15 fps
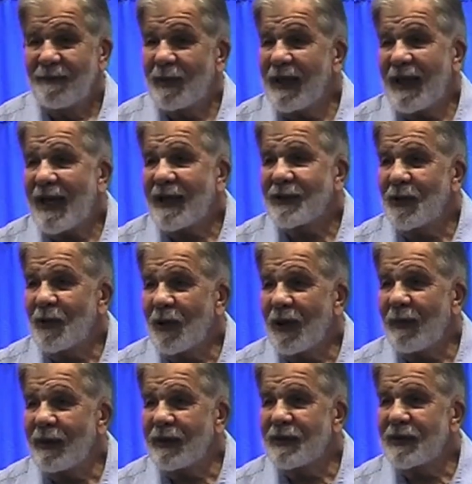But he has no
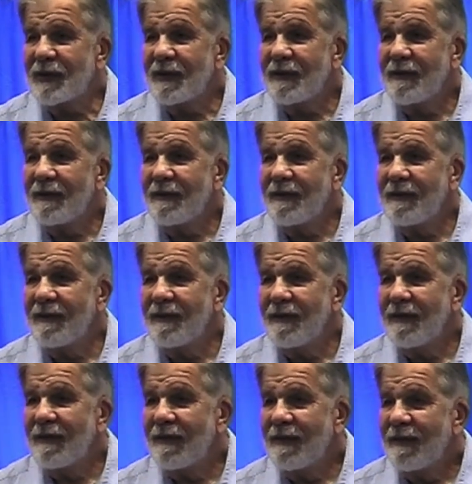limits.
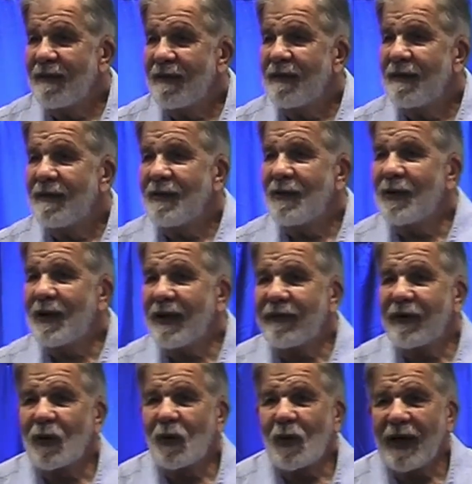You give
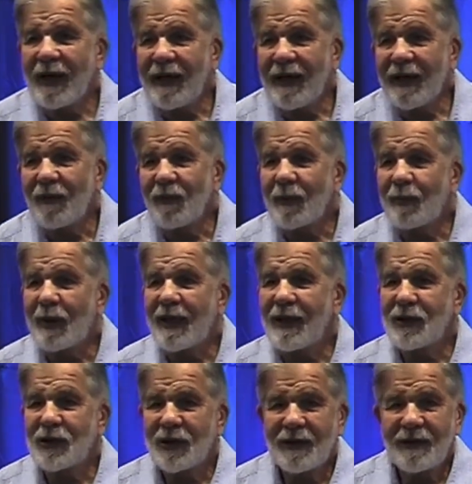it away, he can
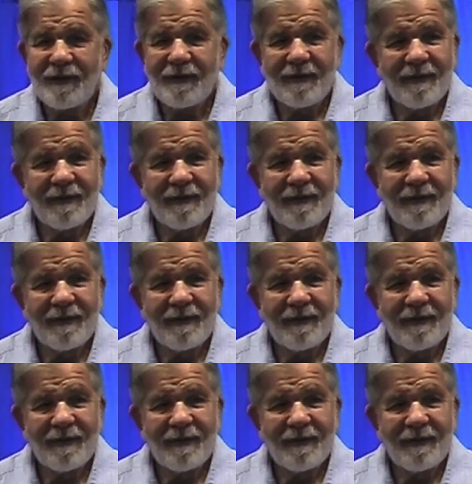replenish it.